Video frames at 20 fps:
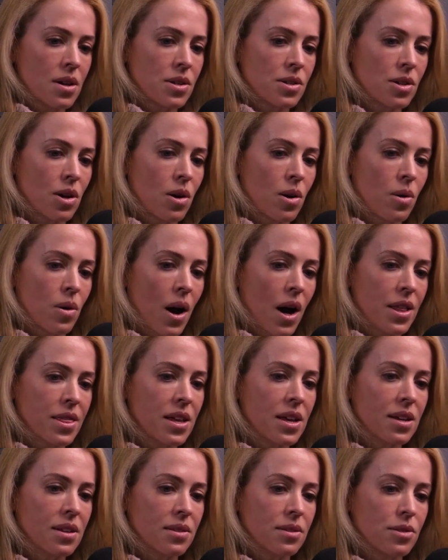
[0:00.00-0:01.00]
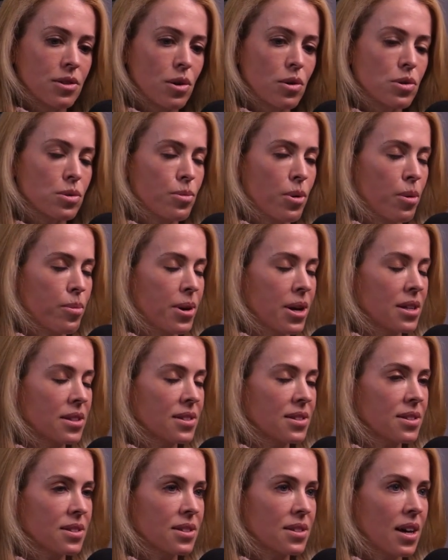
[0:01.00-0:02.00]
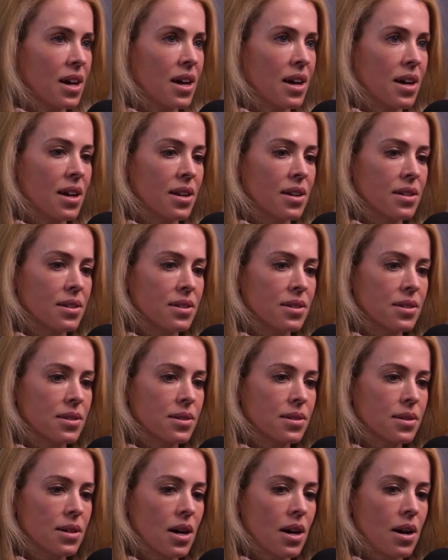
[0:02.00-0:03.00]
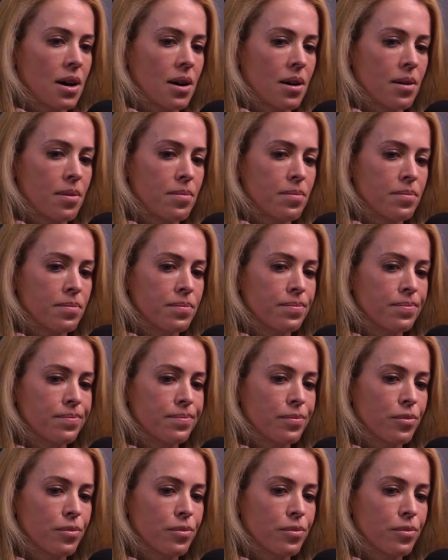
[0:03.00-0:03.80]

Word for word: So I think those moments and um,